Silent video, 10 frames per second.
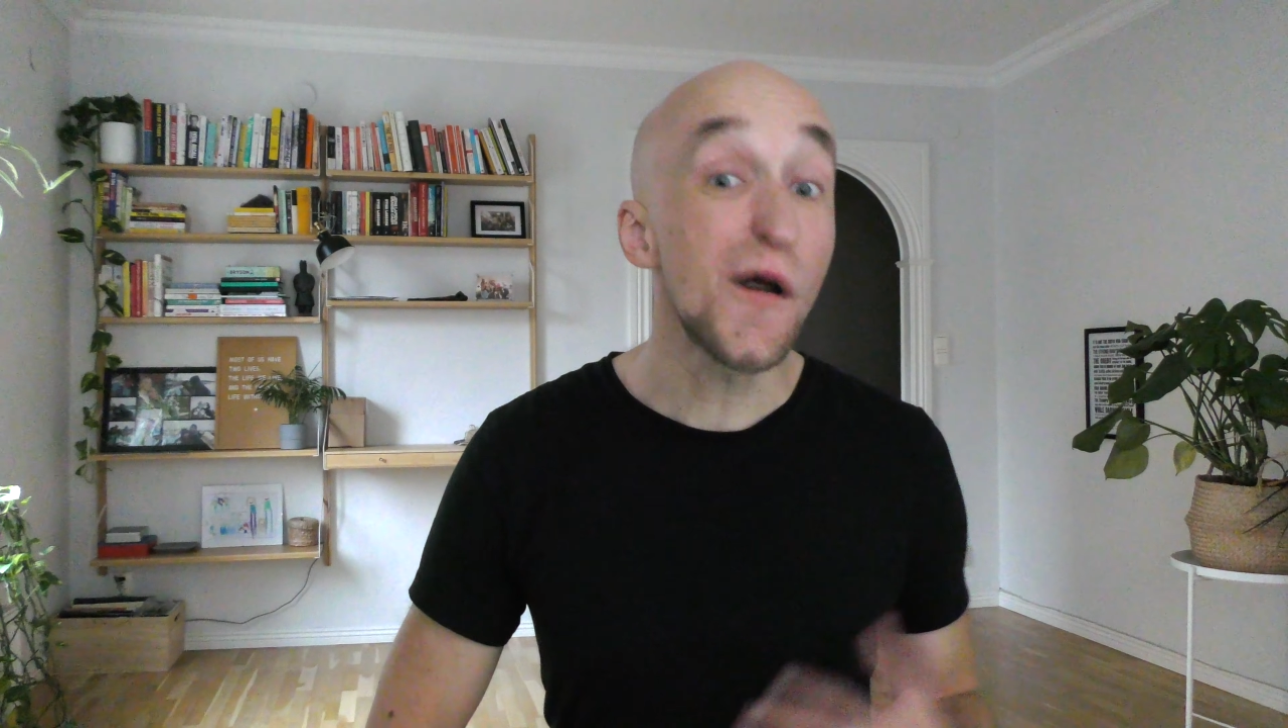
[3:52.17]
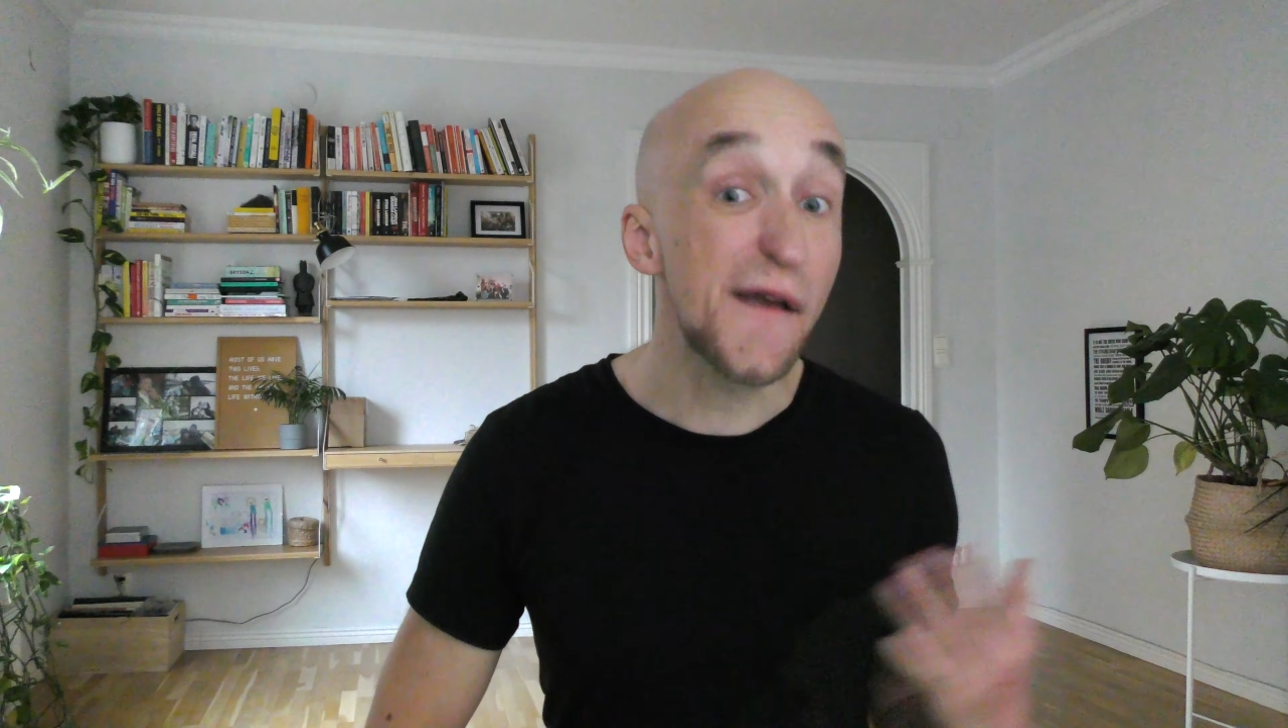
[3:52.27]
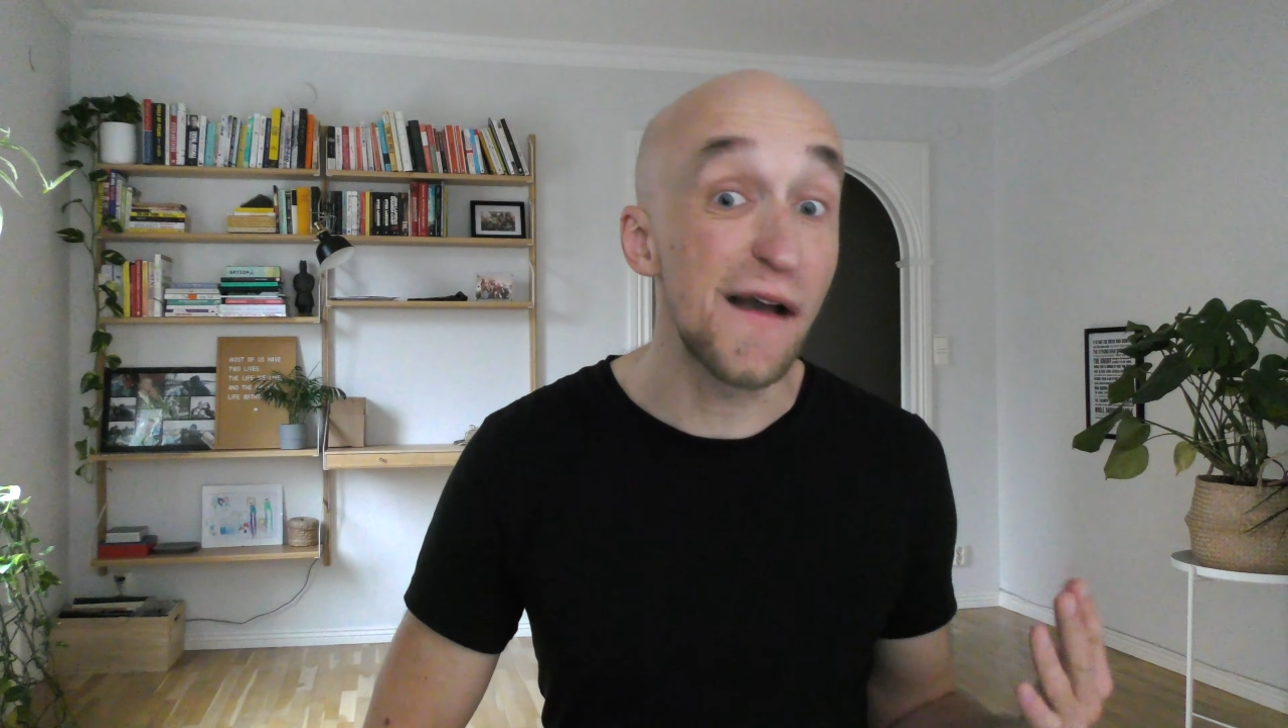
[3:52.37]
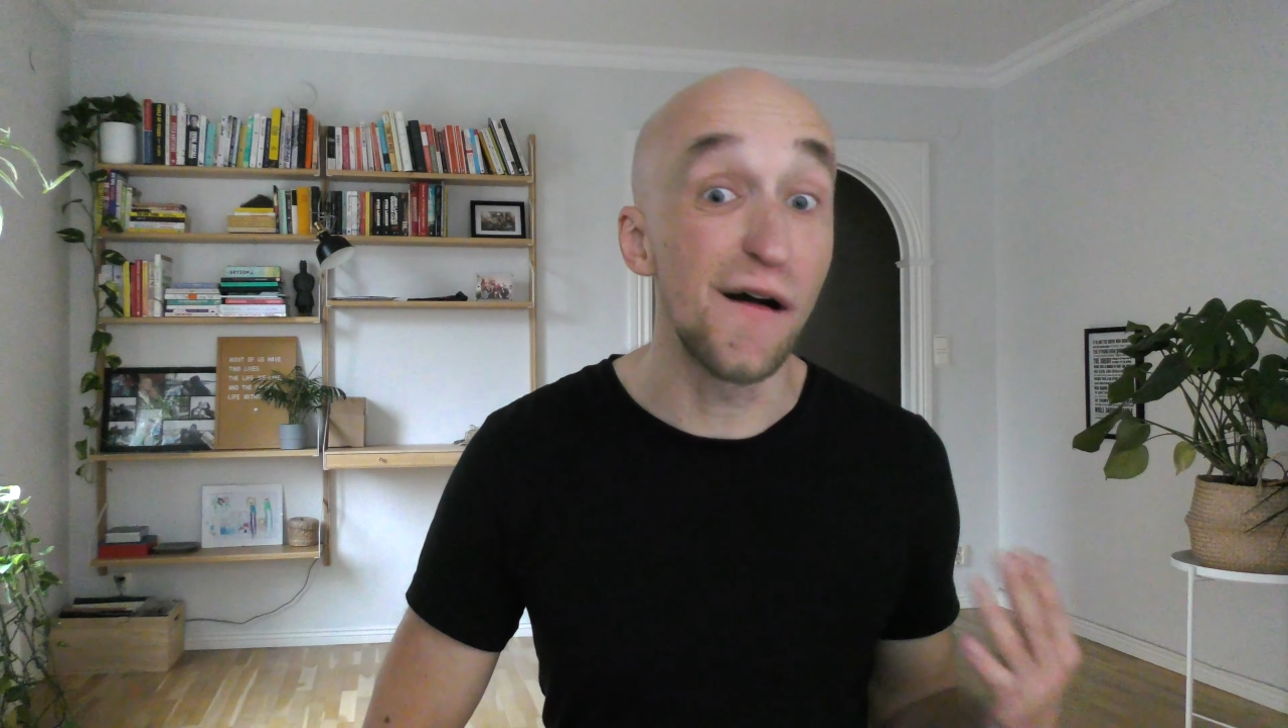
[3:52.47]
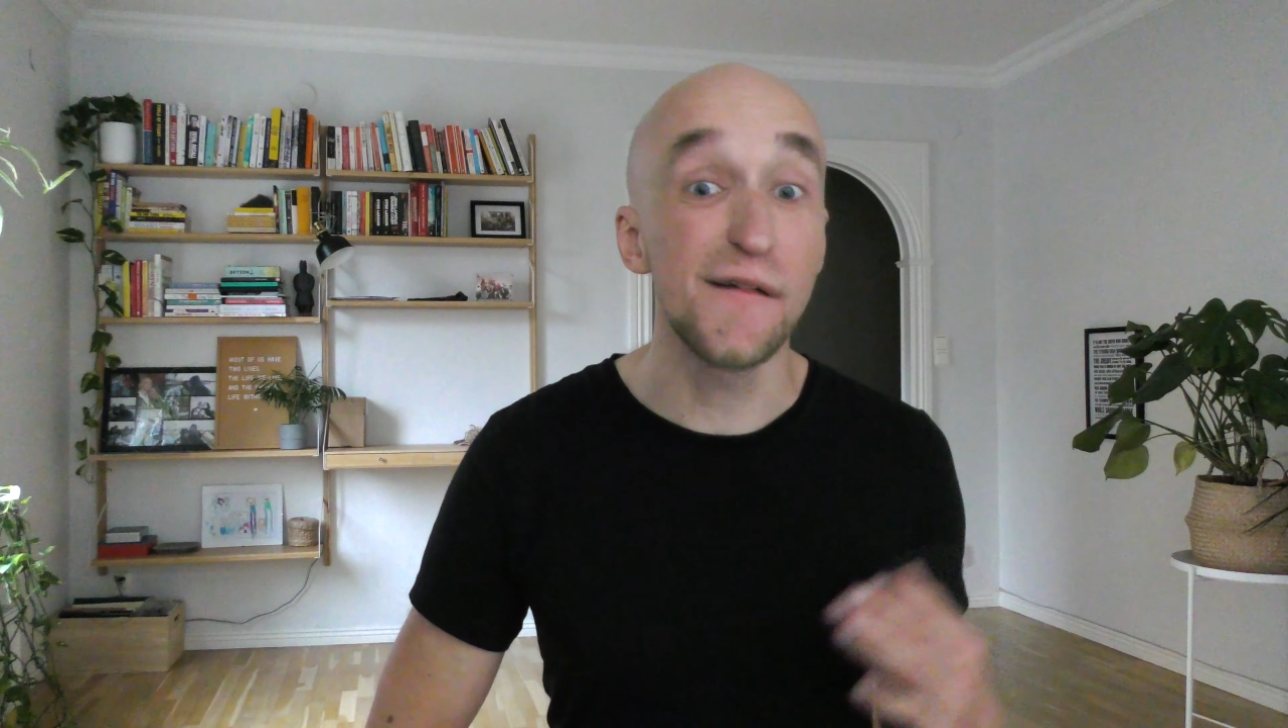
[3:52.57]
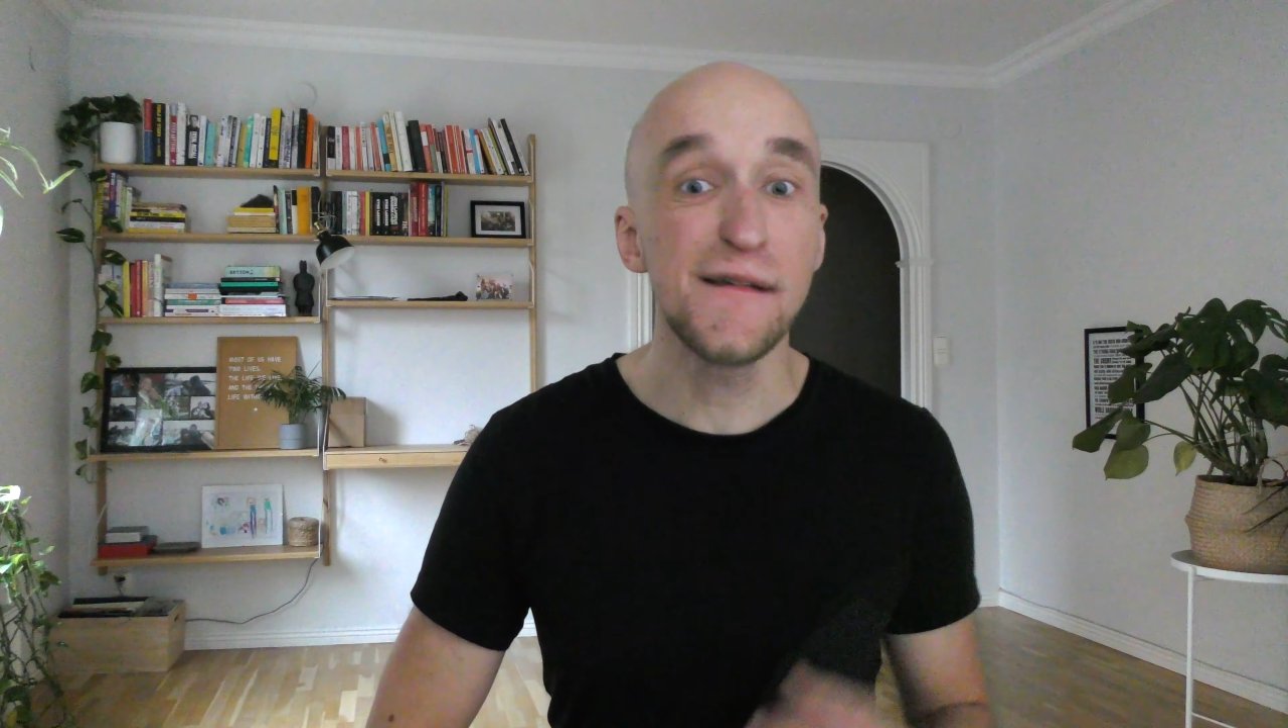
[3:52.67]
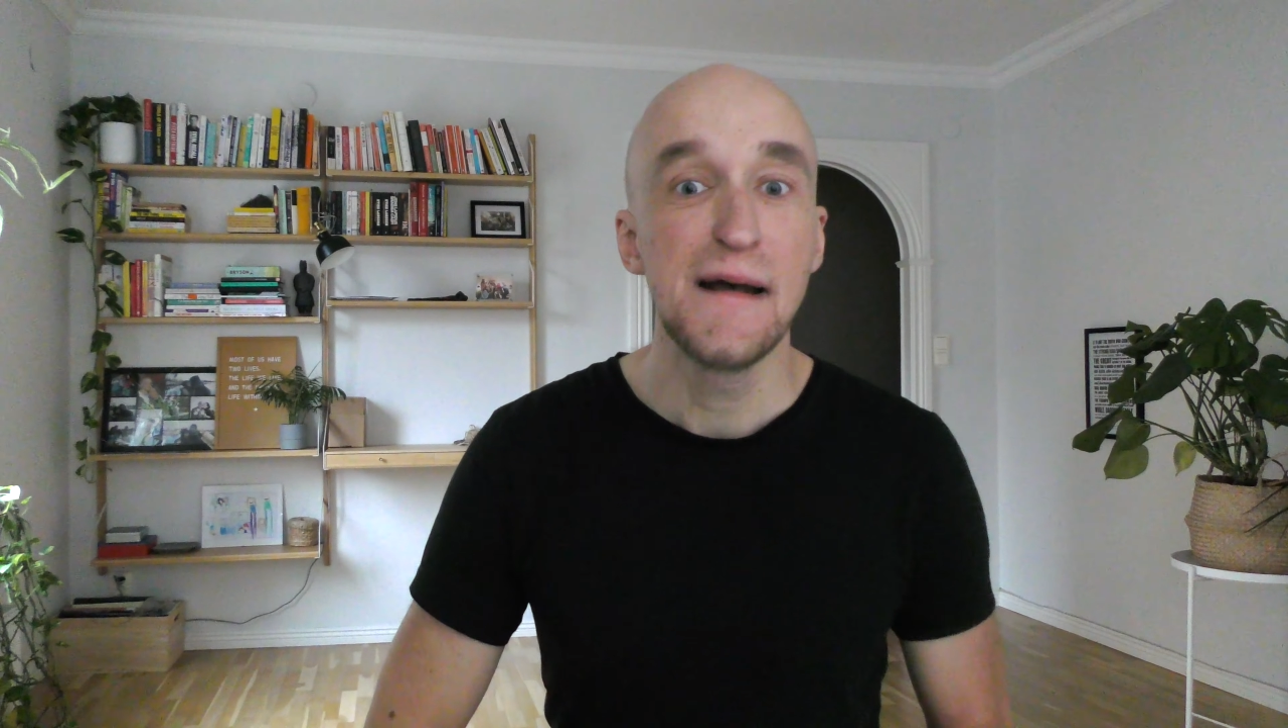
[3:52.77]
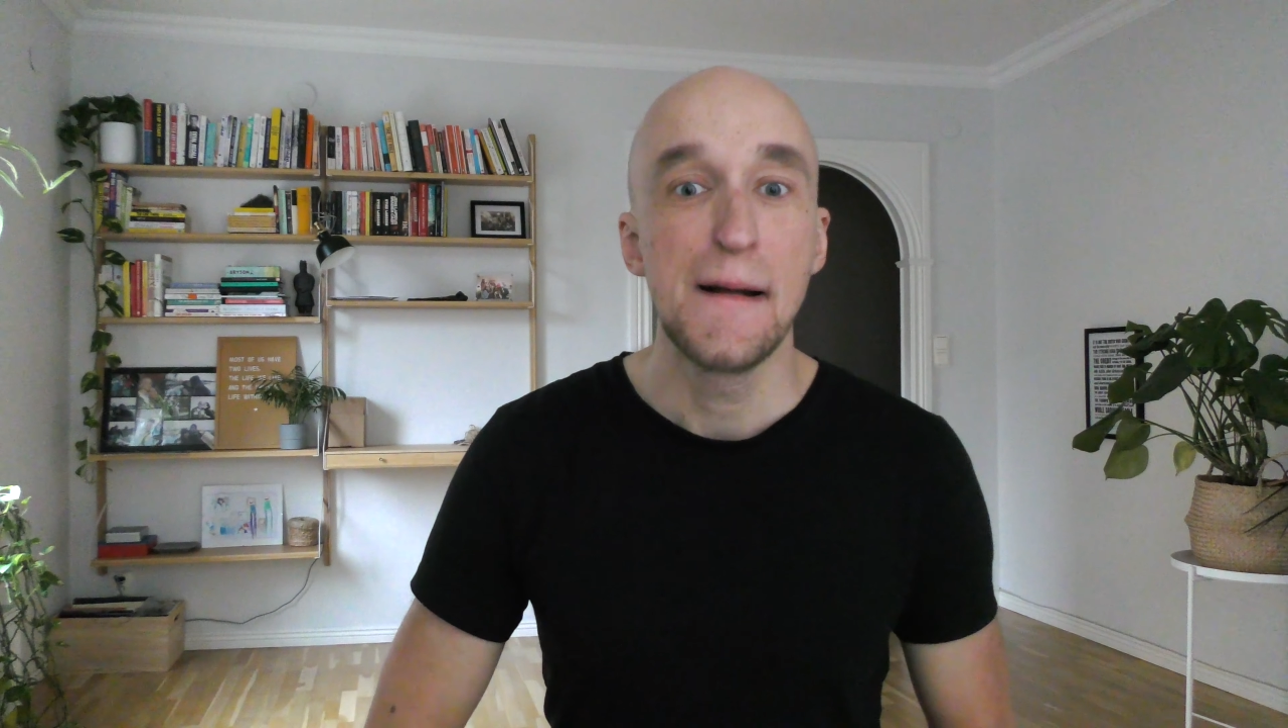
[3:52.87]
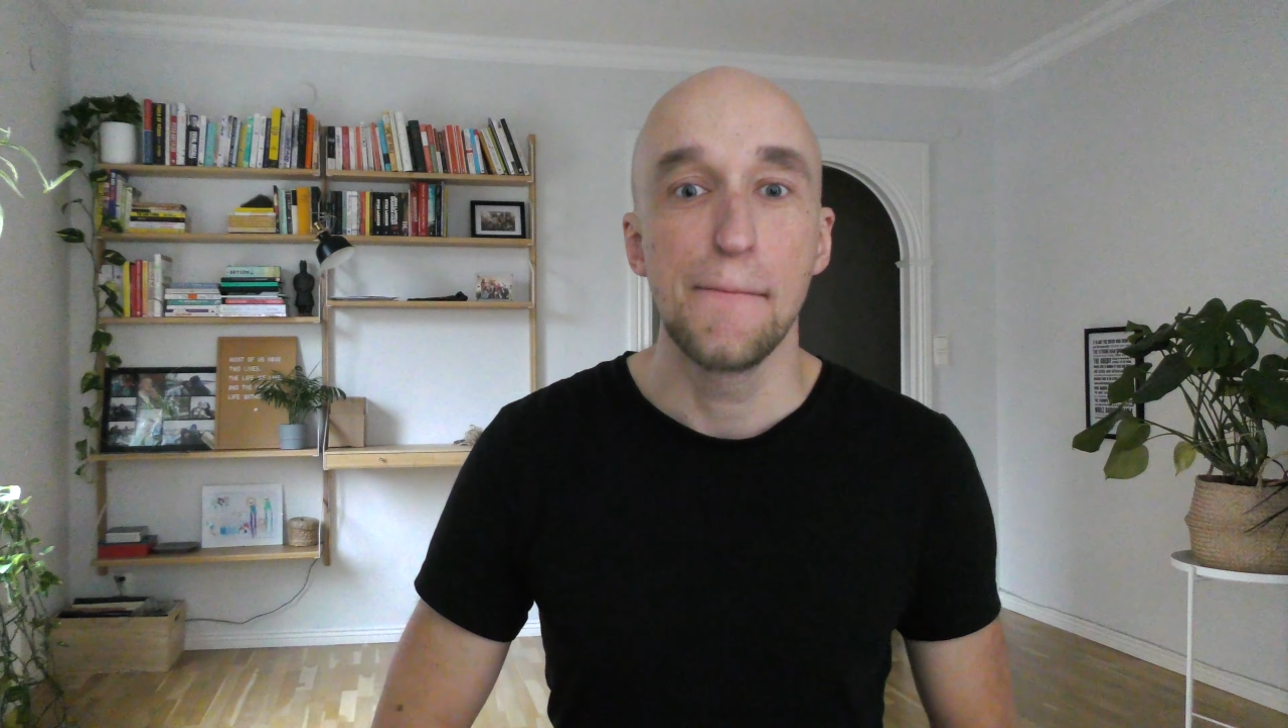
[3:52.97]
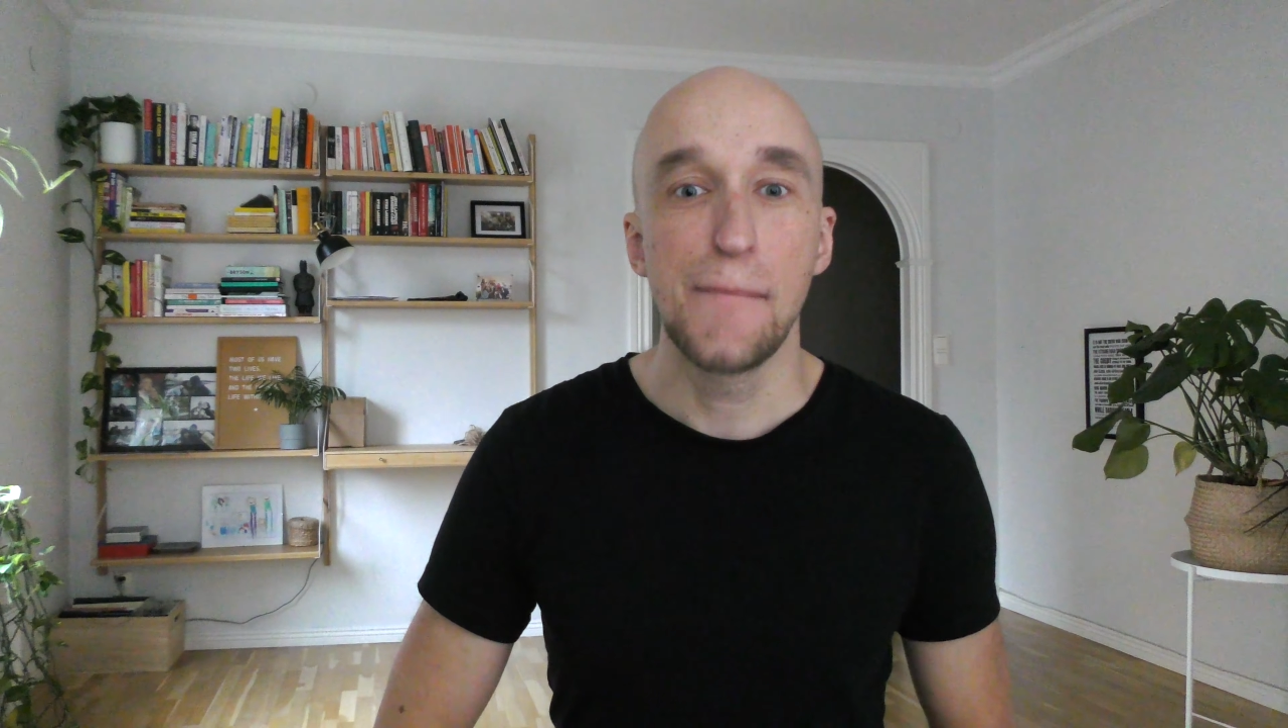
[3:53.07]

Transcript: working on,